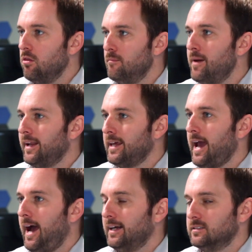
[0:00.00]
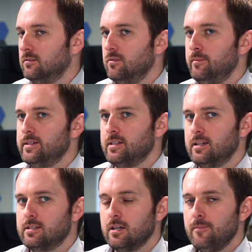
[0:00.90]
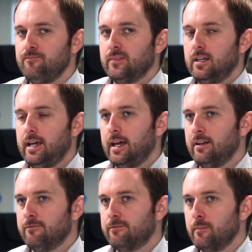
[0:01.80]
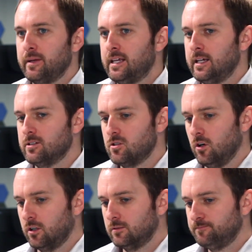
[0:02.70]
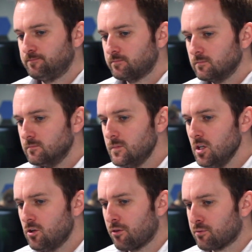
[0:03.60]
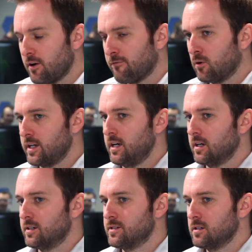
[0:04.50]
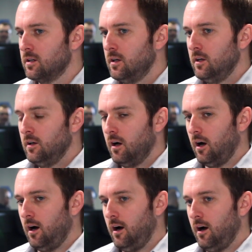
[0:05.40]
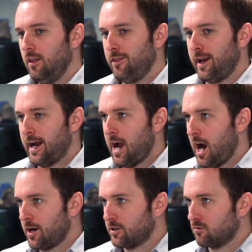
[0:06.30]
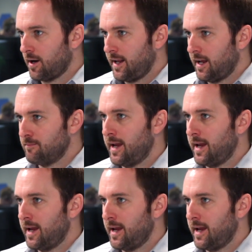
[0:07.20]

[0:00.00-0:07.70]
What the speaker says: the many hats of the business. And for me, it took, 3 or 4 years. Then I hired a right-hand